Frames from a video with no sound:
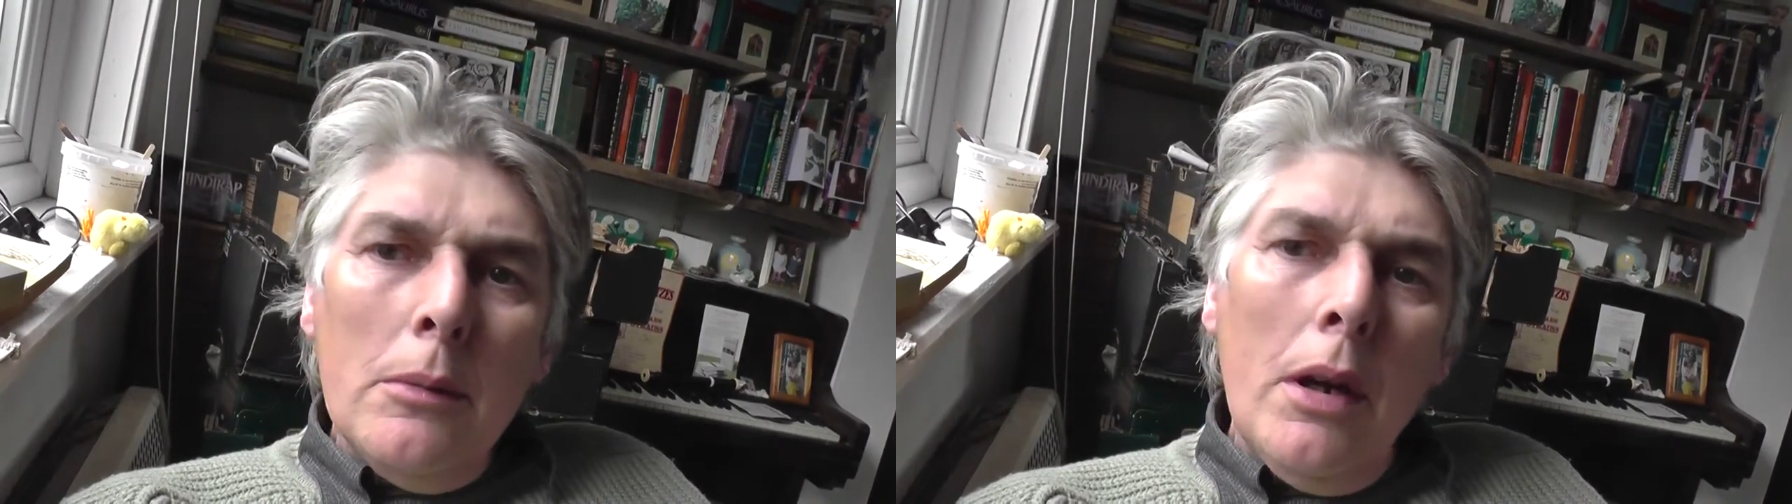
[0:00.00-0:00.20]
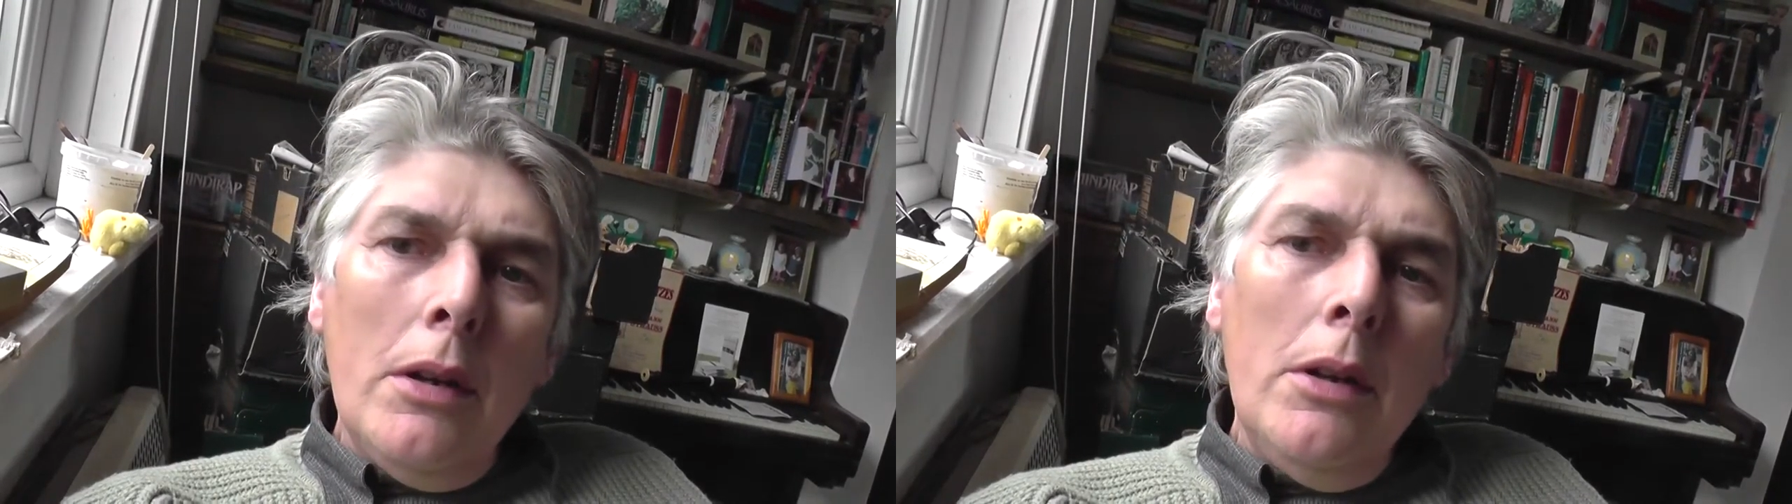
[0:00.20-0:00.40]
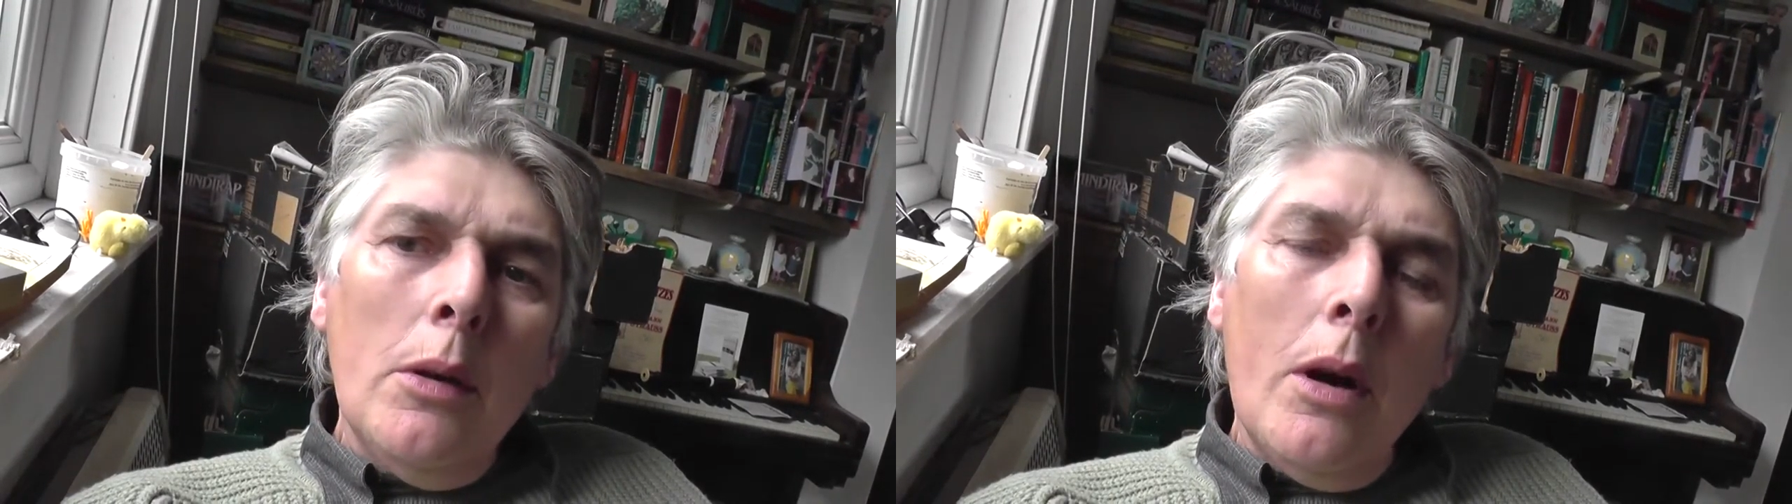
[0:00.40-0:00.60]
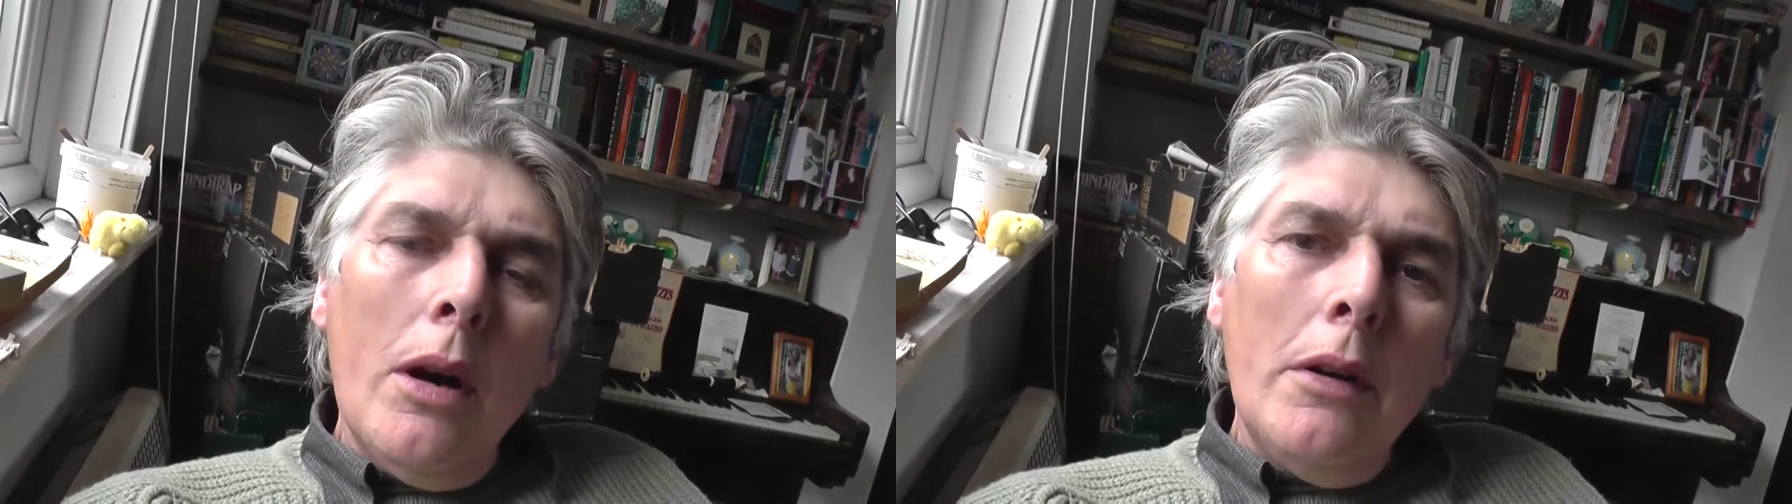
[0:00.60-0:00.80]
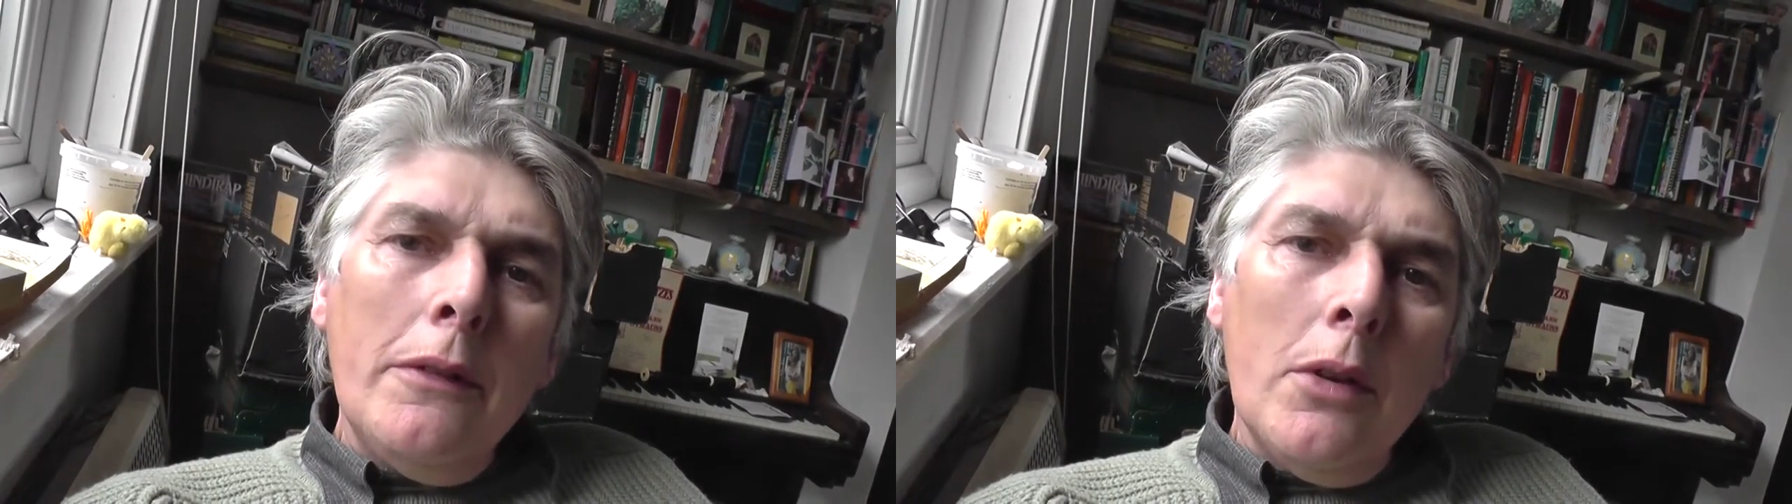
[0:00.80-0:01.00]
uh, you know,
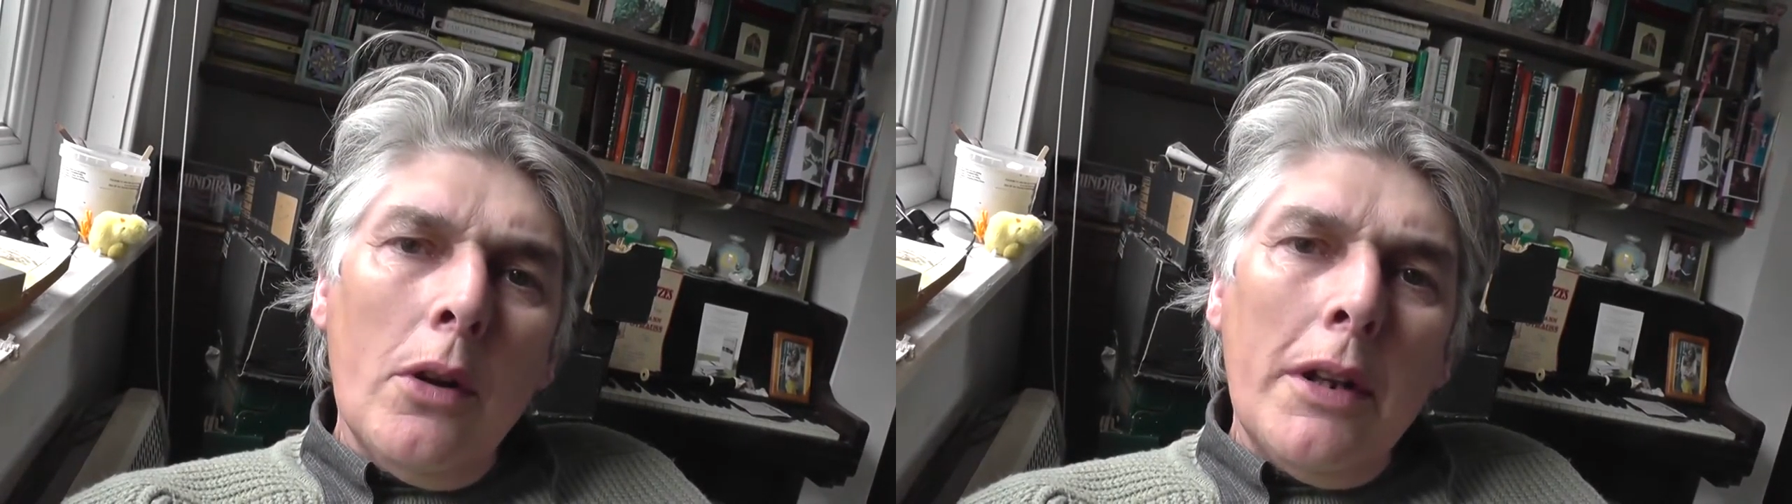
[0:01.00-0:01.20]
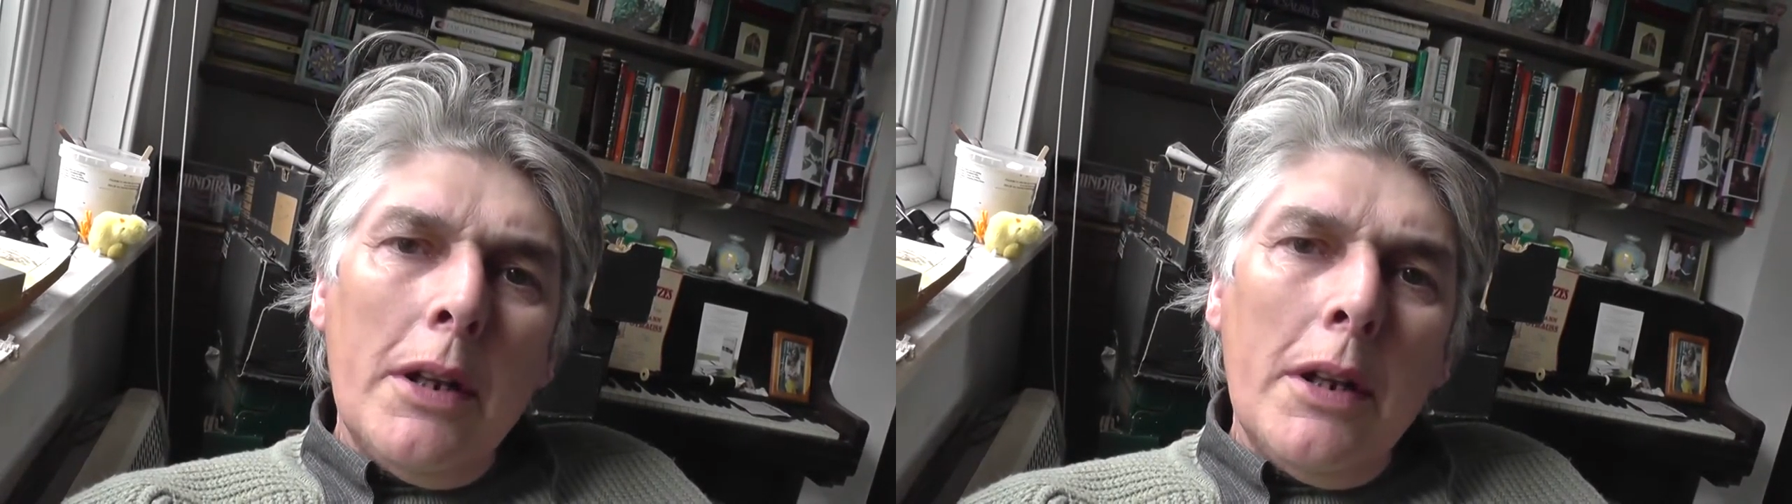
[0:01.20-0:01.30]
I've got an